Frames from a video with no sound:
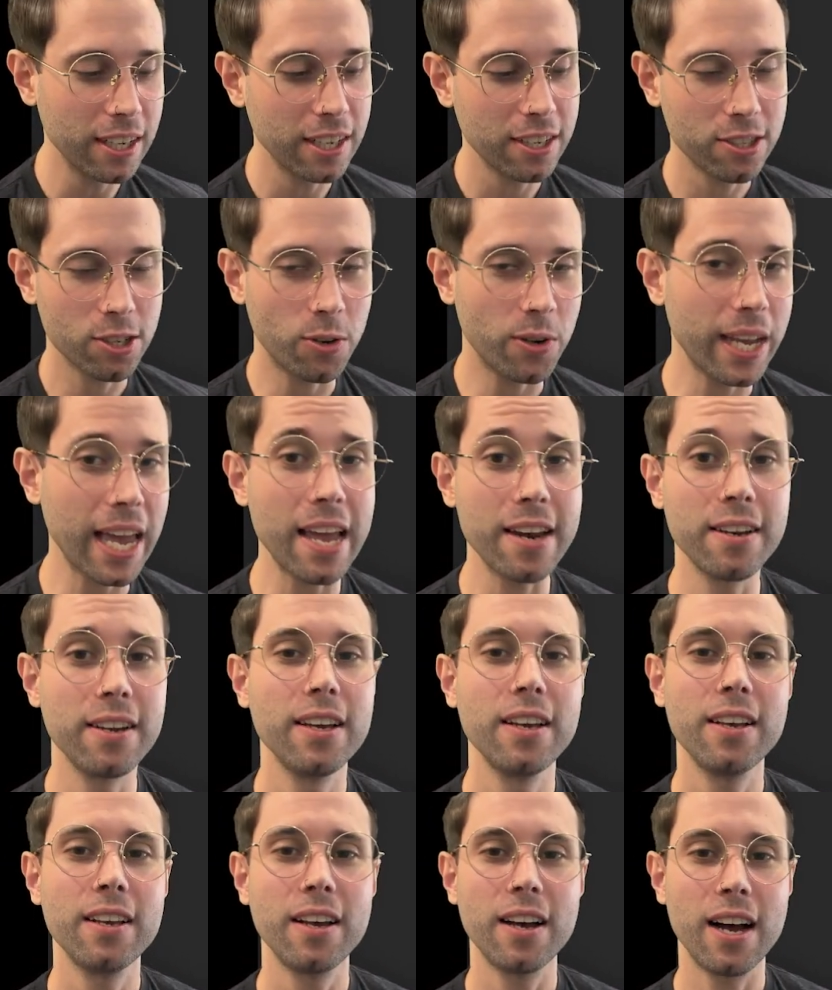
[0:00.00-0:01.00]
So again,
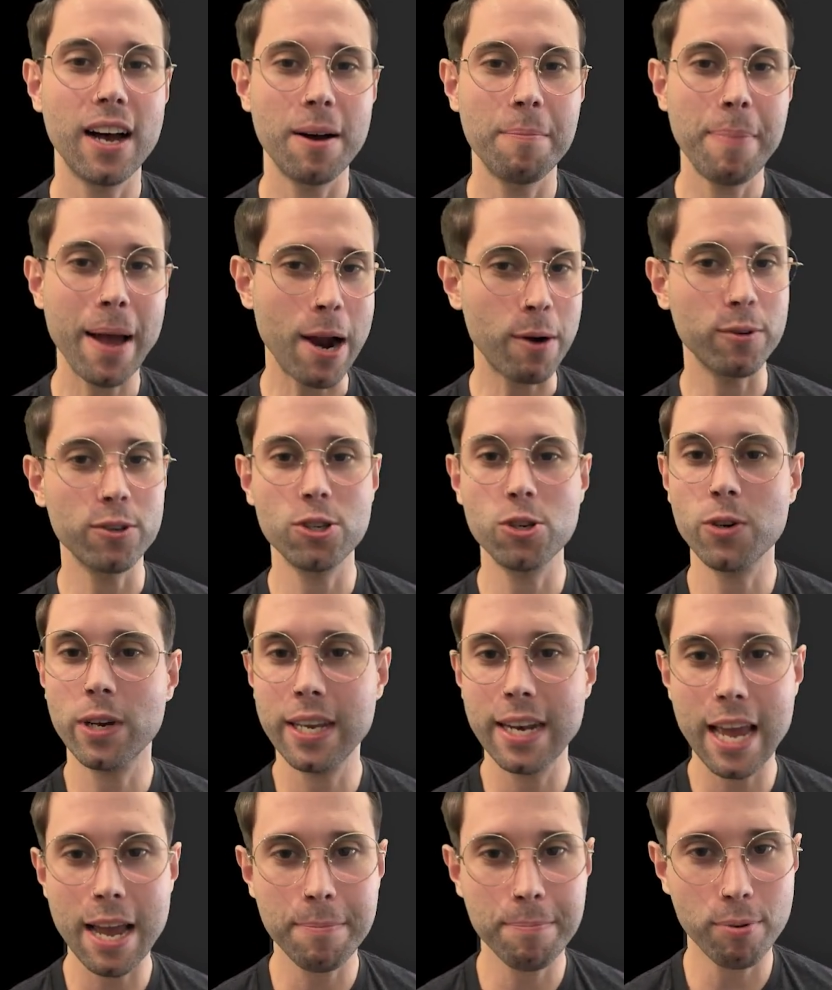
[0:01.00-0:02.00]
PowerZone
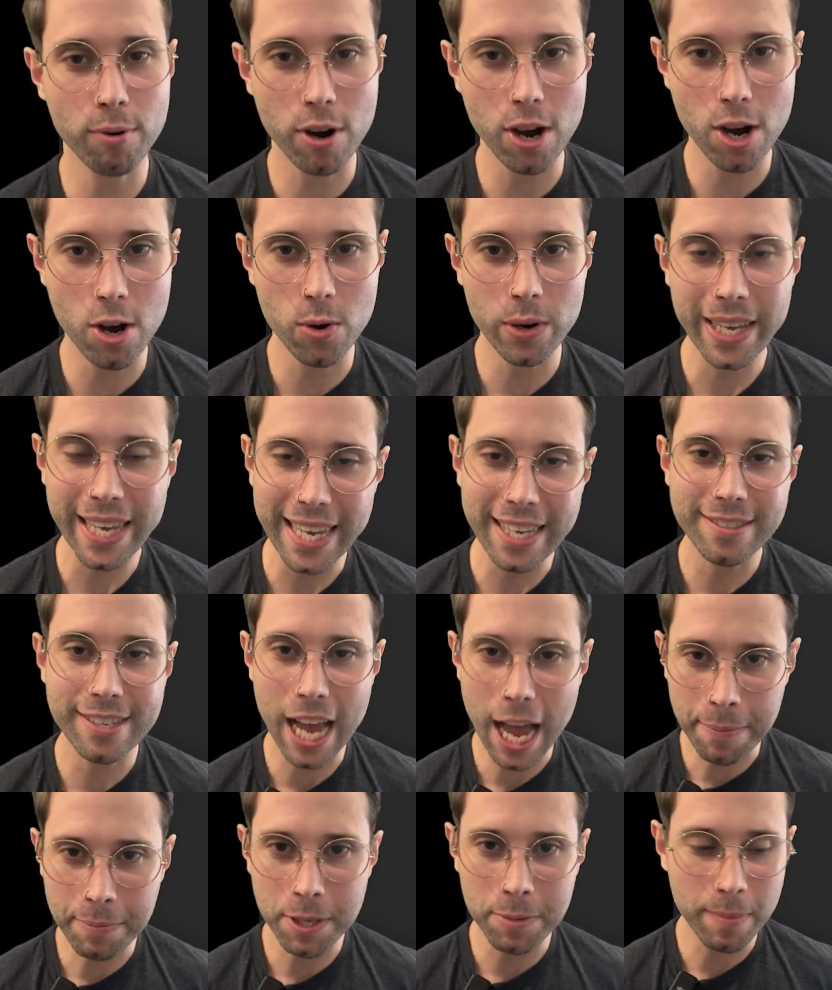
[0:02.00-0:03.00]
Connect Pro is
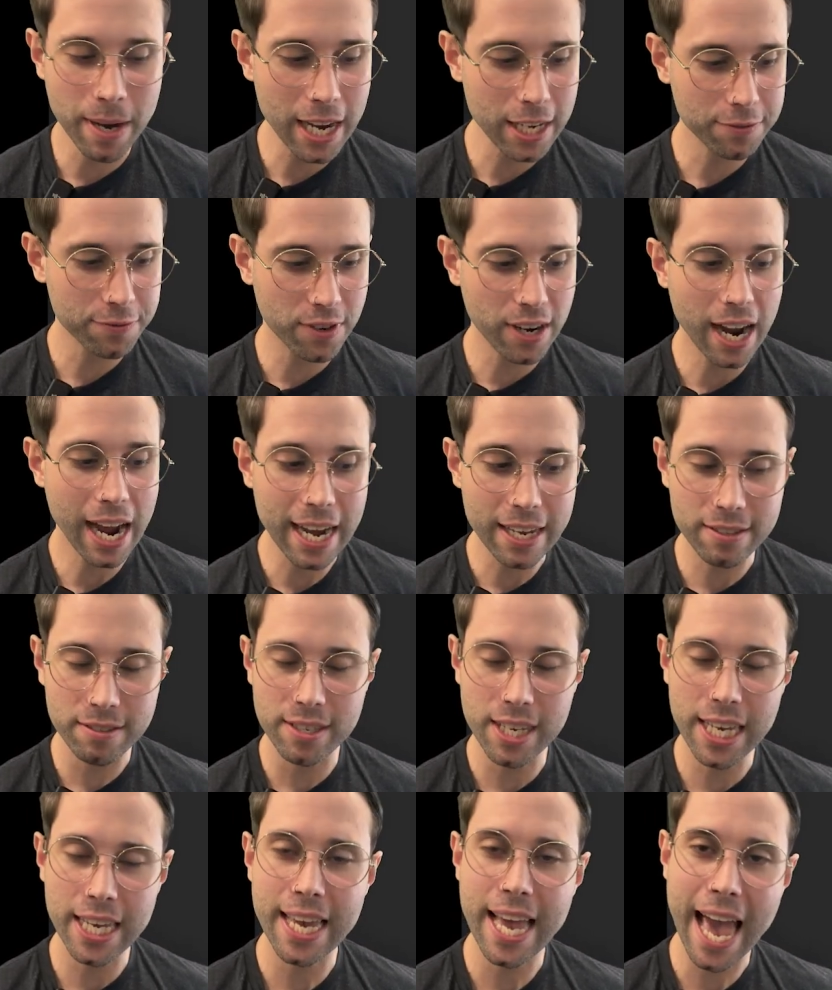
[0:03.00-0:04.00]
optimized for high
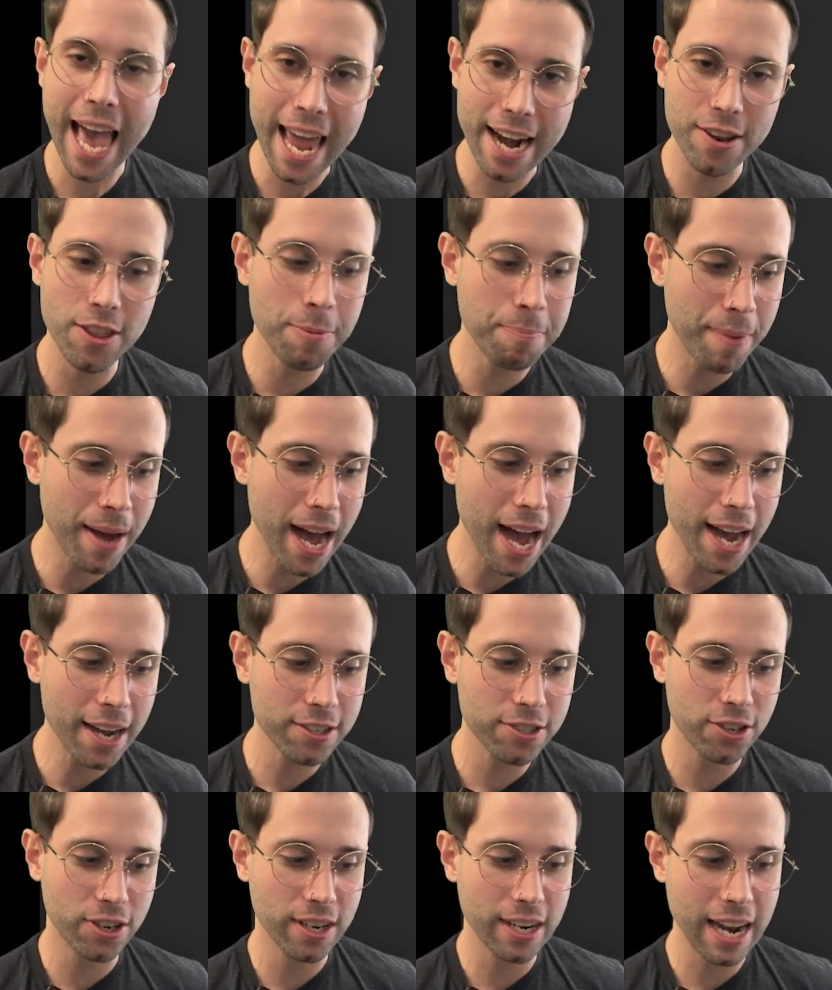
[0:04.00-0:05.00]
Z. Out of the
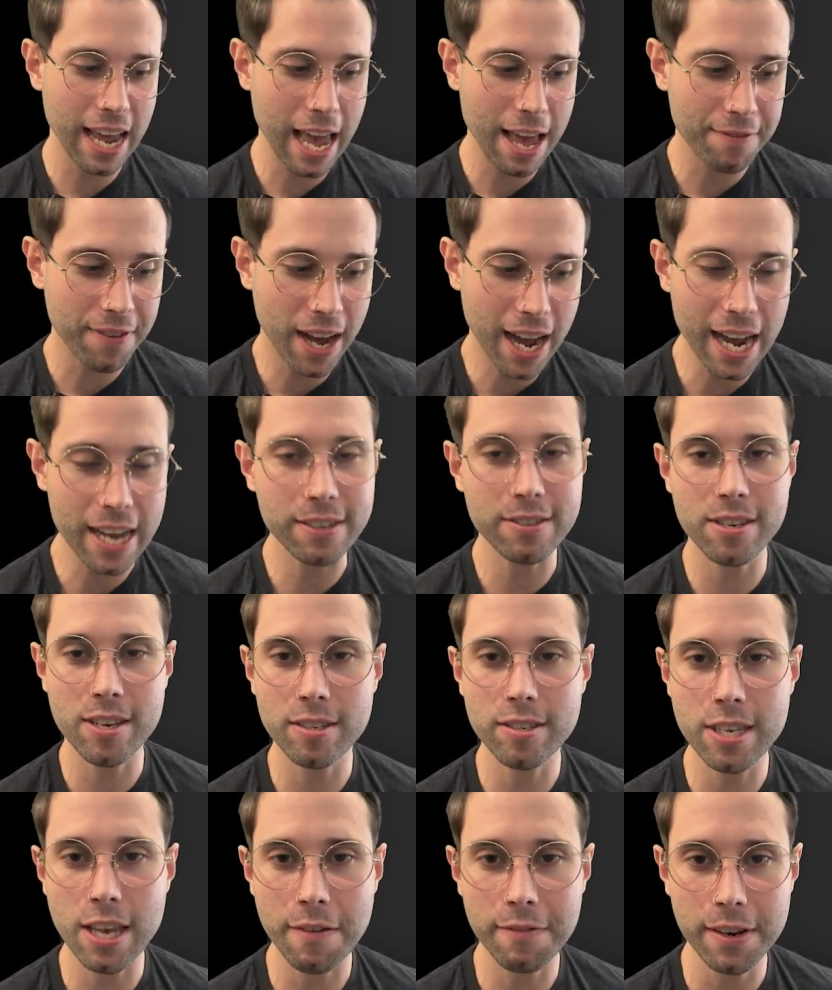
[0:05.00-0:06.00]
box, you're going to have high Z
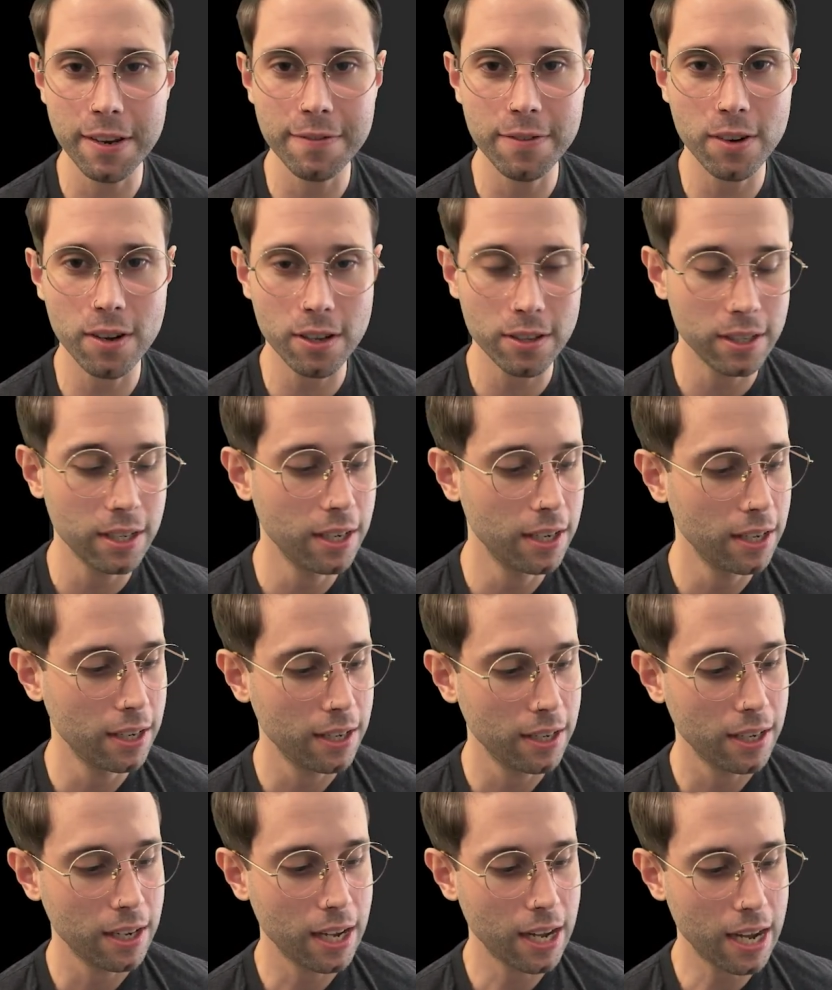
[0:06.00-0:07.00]
70 volt
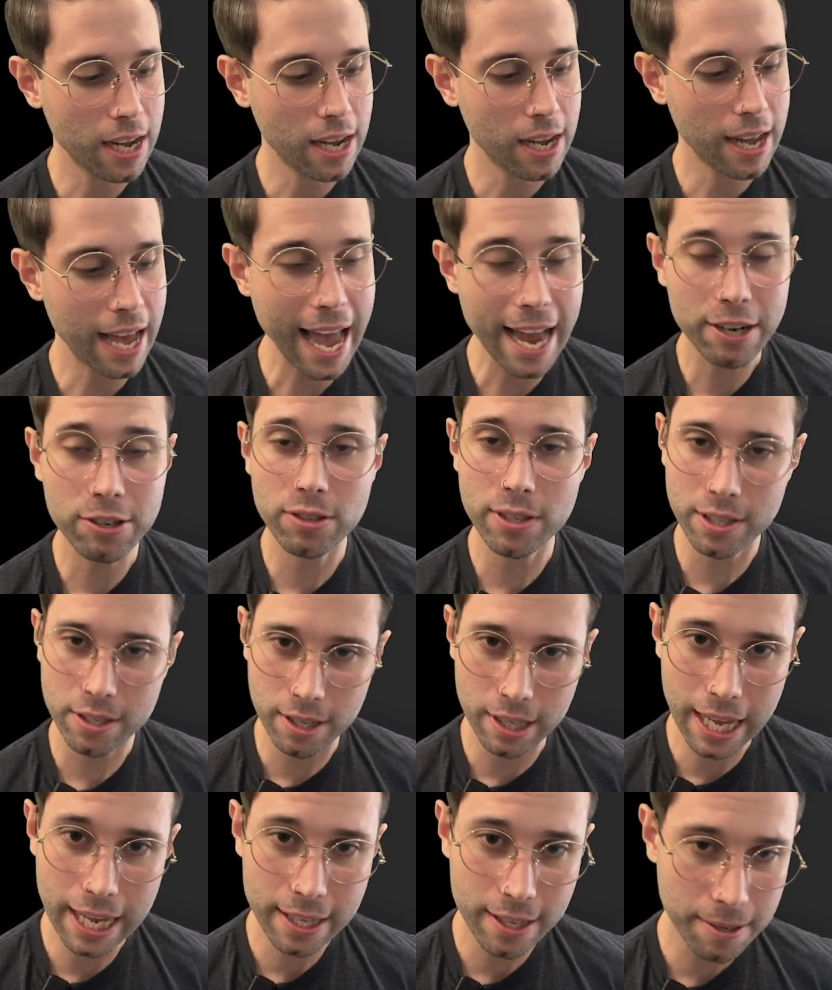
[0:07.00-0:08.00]
actually
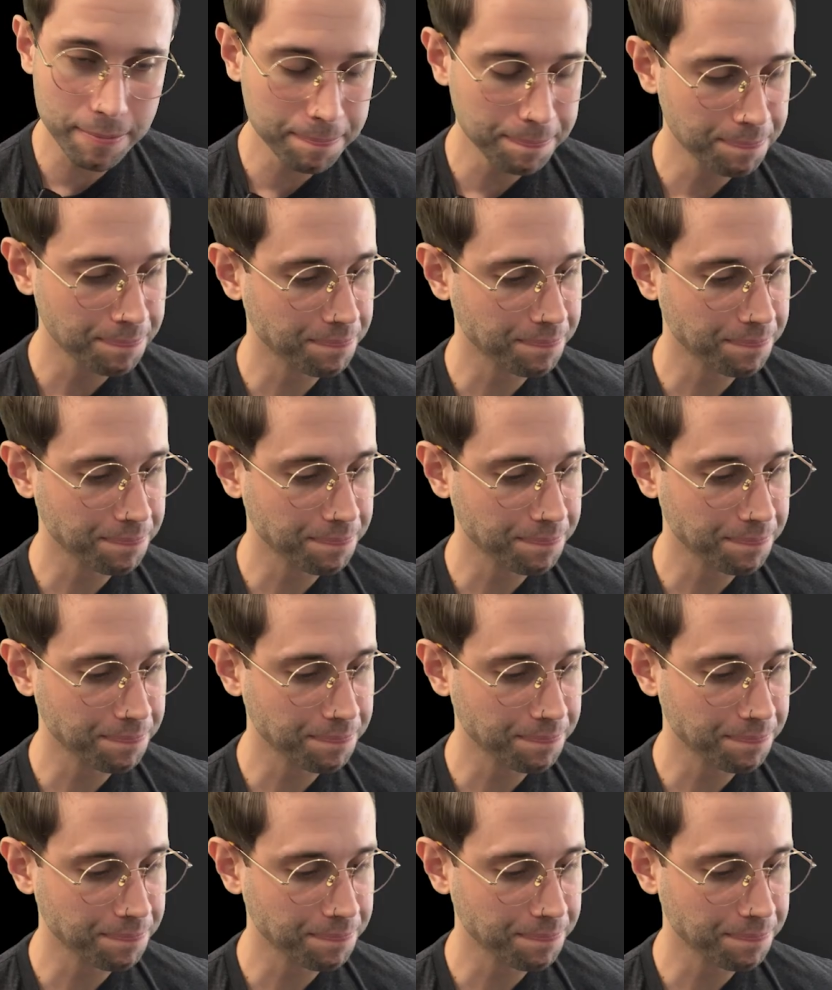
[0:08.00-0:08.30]
selected.